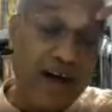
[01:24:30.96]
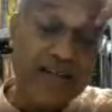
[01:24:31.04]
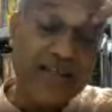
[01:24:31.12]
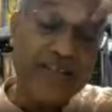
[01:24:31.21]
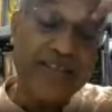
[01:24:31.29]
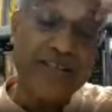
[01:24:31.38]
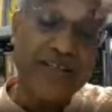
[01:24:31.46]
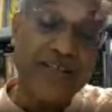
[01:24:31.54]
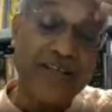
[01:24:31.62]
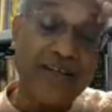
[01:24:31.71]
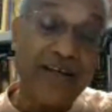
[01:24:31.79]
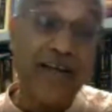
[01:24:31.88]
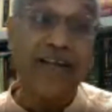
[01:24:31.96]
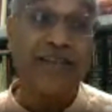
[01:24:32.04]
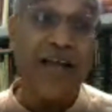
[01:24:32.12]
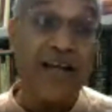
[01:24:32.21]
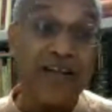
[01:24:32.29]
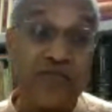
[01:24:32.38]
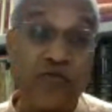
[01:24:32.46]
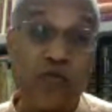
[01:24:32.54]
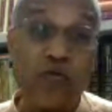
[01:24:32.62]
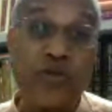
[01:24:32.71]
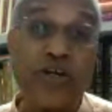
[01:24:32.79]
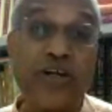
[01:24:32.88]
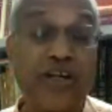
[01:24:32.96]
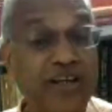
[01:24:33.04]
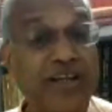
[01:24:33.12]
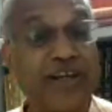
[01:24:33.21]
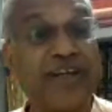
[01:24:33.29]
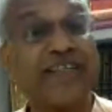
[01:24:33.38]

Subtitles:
art is eternal that is rooted in